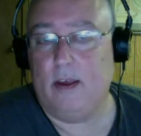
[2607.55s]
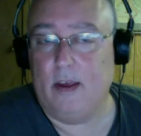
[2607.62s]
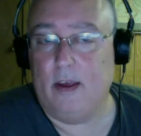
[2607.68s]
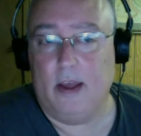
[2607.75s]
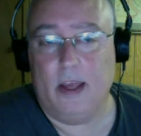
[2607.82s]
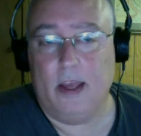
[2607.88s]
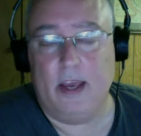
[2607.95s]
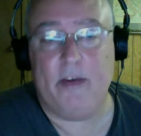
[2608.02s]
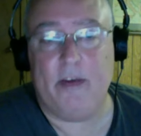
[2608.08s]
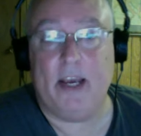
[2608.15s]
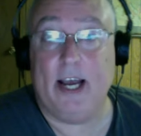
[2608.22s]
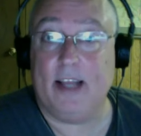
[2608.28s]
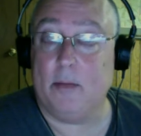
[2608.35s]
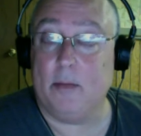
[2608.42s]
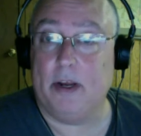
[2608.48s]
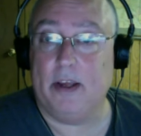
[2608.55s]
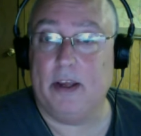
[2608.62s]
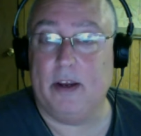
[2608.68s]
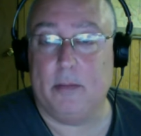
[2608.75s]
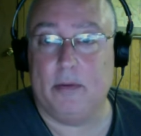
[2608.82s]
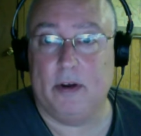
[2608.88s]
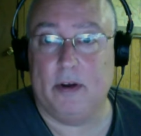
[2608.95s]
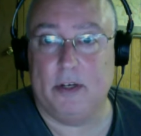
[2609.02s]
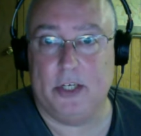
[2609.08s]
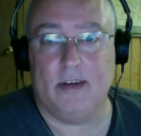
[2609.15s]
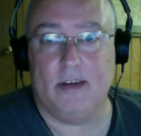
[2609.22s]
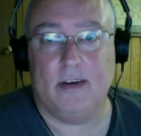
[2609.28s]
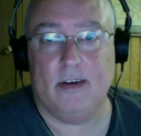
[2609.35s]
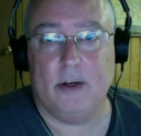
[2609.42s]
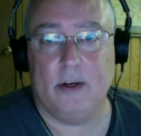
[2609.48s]
If you got the money in your budget,
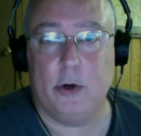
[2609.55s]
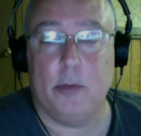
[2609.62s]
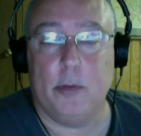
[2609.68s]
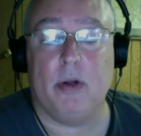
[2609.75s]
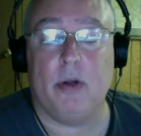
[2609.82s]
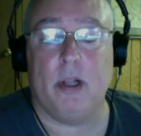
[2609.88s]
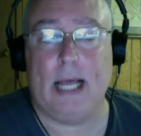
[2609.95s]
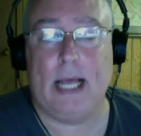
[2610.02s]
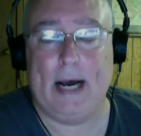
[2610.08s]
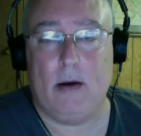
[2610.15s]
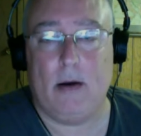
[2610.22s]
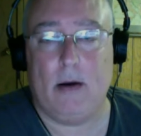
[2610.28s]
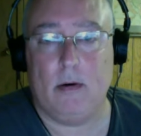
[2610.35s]
go to Palau